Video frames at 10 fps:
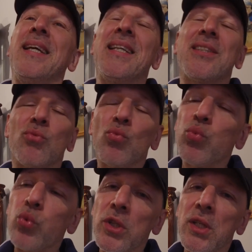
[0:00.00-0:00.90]
it's
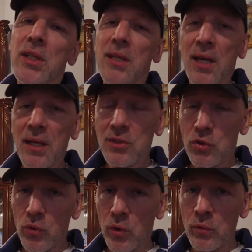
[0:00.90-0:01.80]
really nice
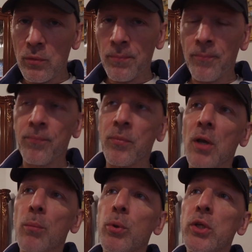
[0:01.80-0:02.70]
drone,
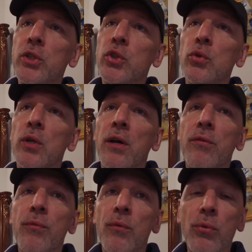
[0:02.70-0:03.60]
but it should
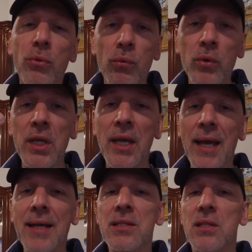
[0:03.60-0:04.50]
have
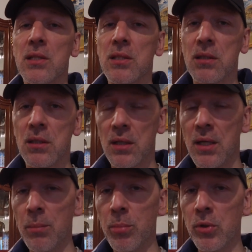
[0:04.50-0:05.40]
3-axis
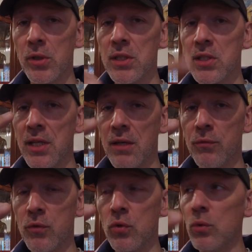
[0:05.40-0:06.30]
gimbal instead
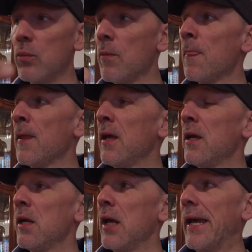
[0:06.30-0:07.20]
of 2,
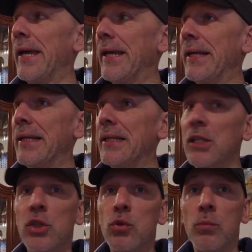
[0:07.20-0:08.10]
and
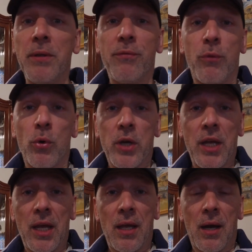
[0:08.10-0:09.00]
it should be
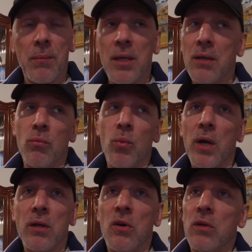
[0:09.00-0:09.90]
4K. I mean,
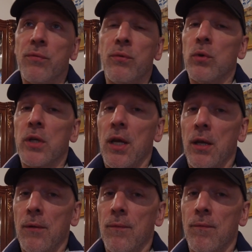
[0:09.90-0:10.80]
why not 4K?